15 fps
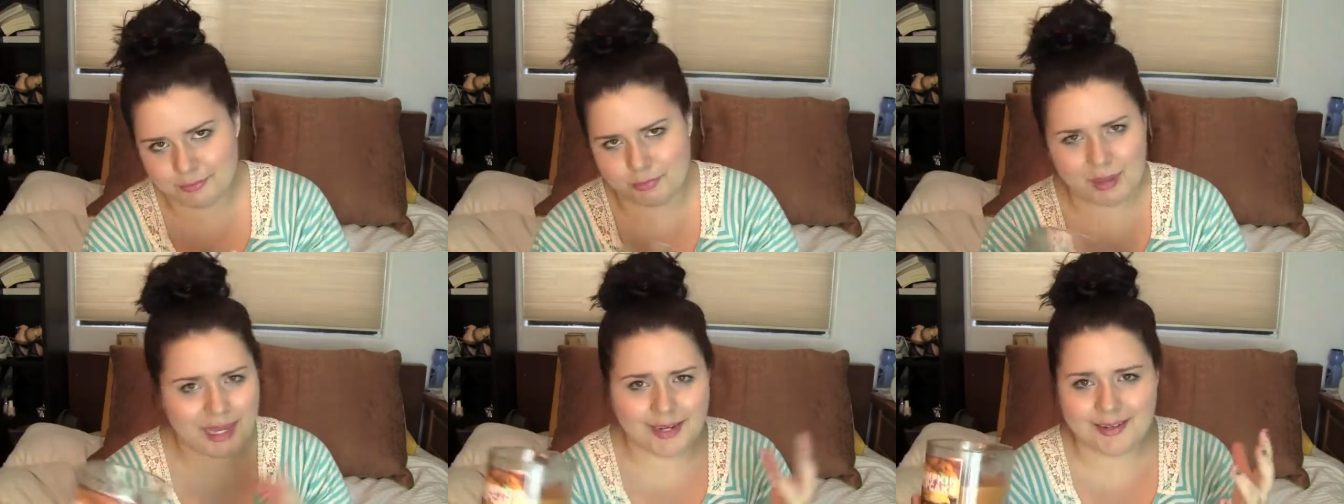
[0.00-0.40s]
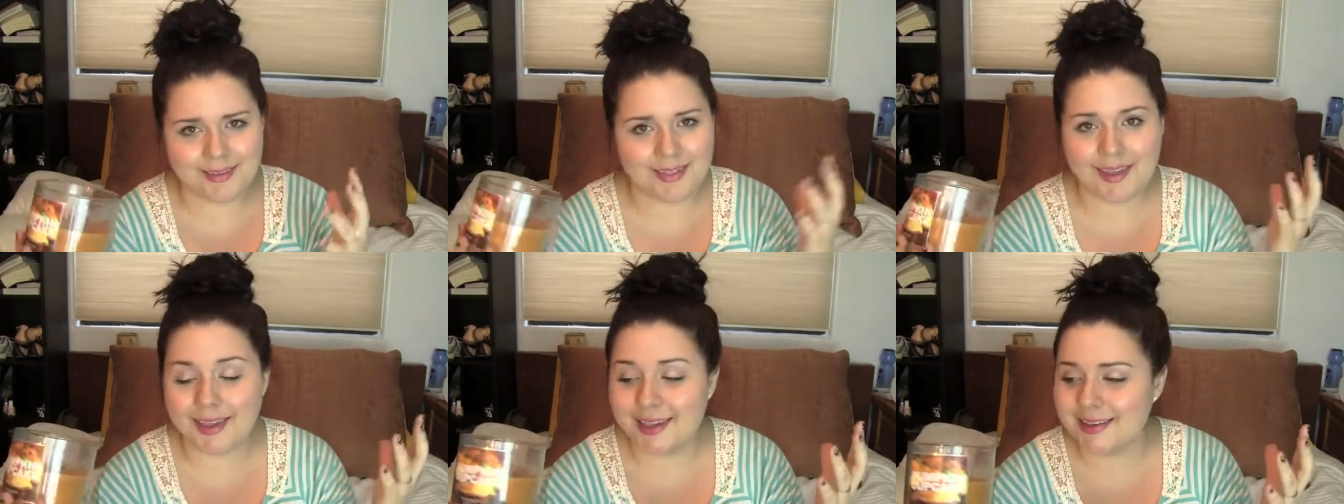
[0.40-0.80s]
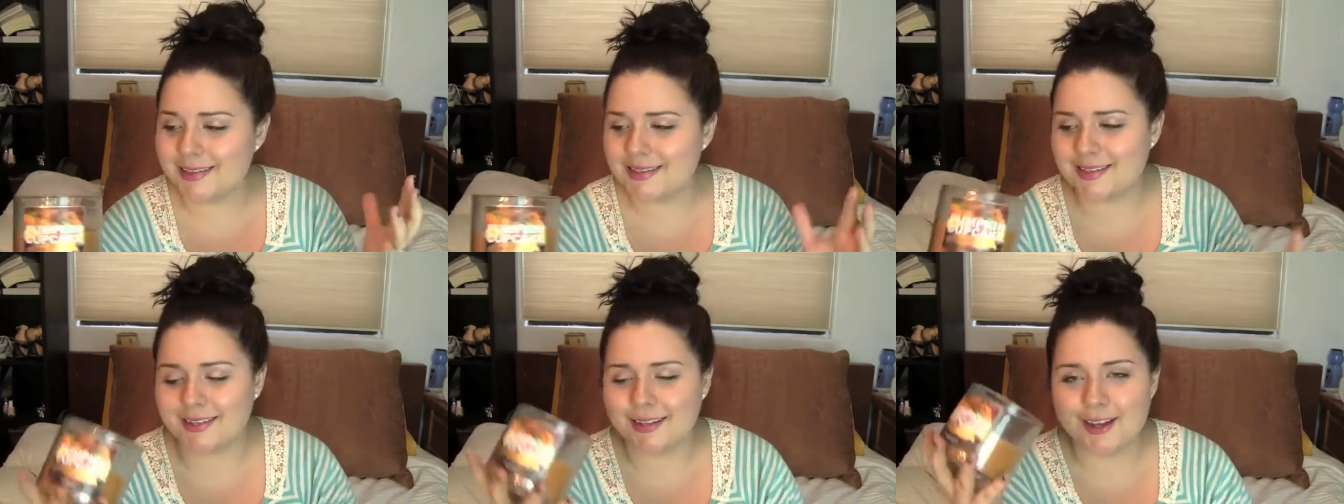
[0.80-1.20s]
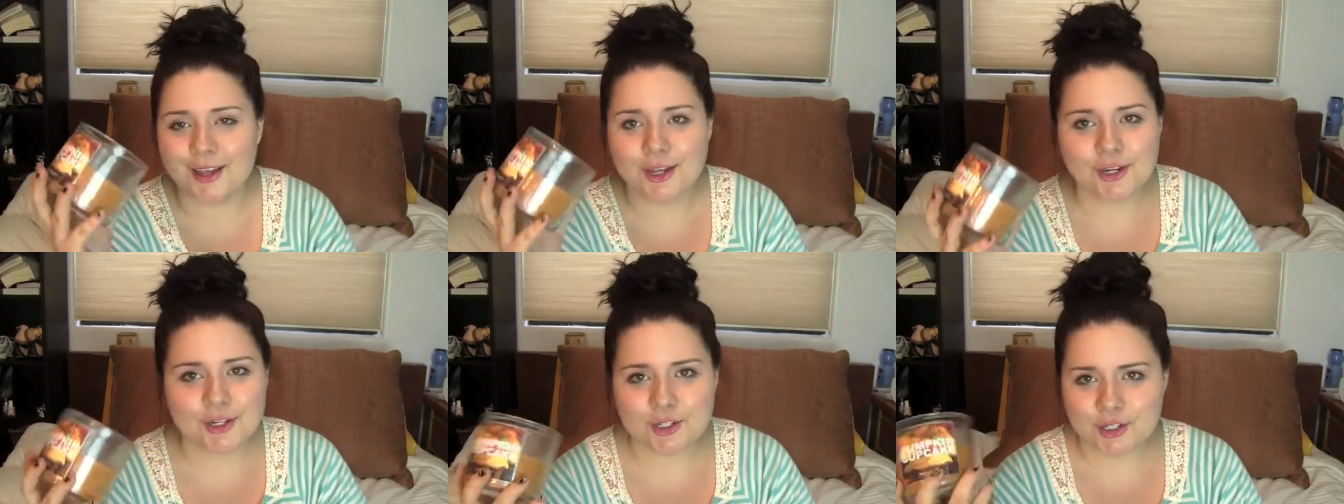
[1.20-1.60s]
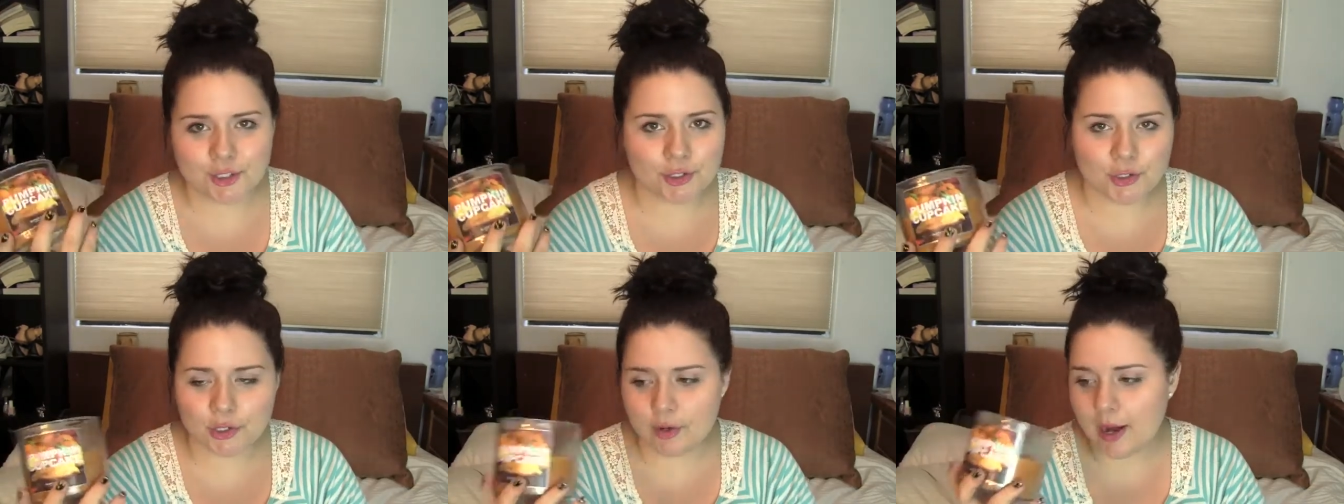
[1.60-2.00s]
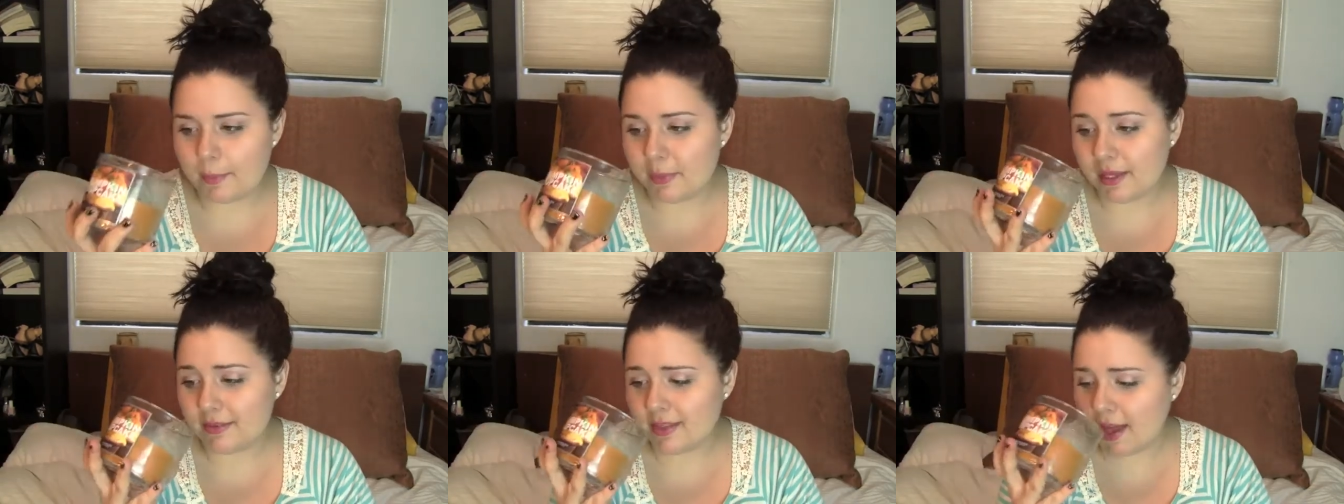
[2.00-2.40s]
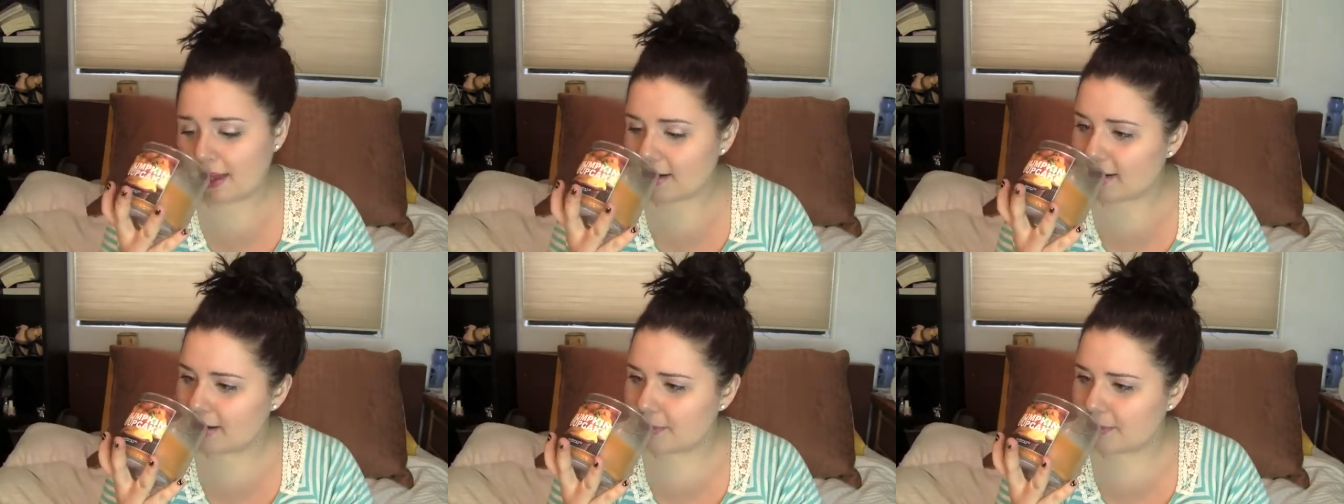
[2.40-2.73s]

baked things and sugar and crap like that.